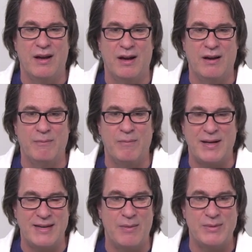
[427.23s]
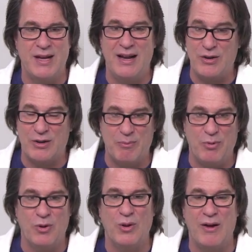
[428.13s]
automaton, you can
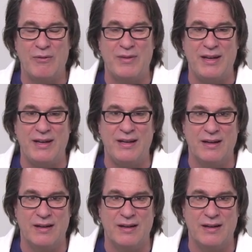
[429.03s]
pull out the